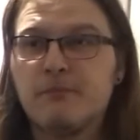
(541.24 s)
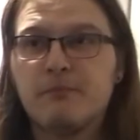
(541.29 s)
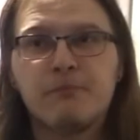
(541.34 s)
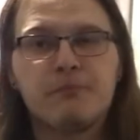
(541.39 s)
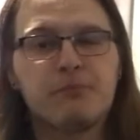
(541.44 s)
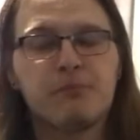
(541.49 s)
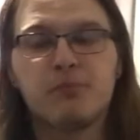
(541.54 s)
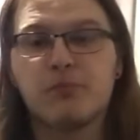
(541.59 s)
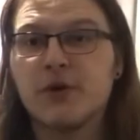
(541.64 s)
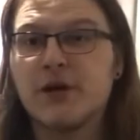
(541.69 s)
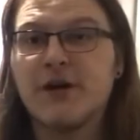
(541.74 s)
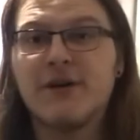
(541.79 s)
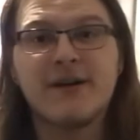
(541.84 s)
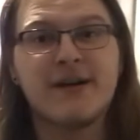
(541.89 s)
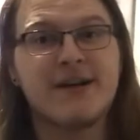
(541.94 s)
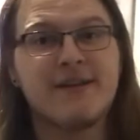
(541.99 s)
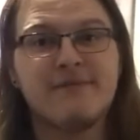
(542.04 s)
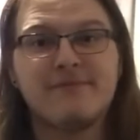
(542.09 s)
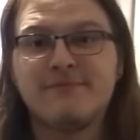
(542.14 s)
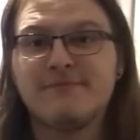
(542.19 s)

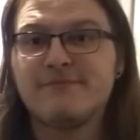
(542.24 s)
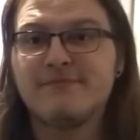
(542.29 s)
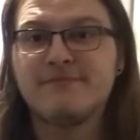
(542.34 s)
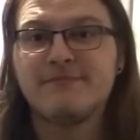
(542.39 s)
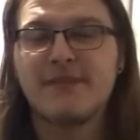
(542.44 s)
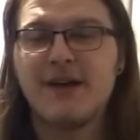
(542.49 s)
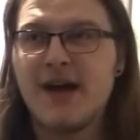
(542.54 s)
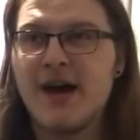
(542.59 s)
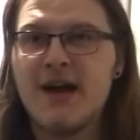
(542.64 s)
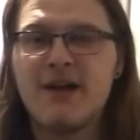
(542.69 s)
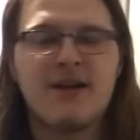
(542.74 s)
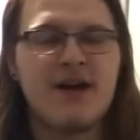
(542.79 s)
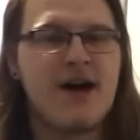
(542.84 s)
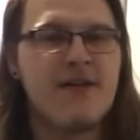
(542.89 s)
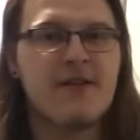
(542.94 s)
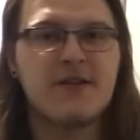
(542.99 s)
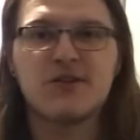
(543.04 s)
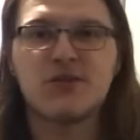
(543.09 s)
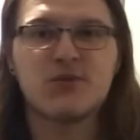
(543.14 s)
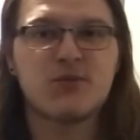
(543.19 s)
Brilliant. I don't know how
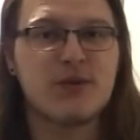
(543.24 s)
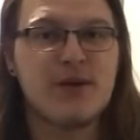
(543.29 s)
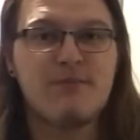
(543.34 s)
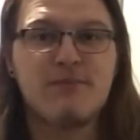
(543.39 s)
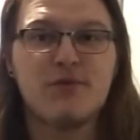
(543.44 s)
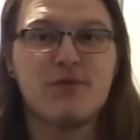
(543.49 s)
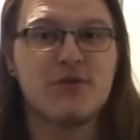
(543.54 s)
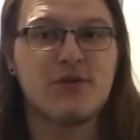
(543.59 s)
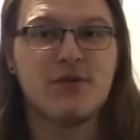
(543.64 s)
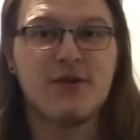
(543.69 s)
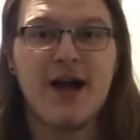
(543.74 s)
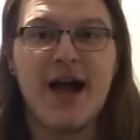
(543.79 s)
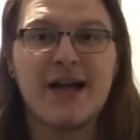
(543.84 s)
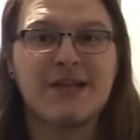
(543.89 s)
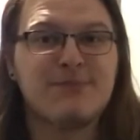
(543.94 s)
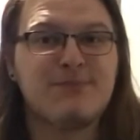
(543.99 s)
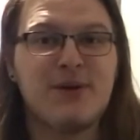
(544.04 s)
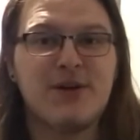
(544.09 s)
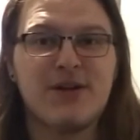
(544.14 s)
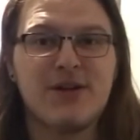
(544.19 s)
that slipped through the cracks, but you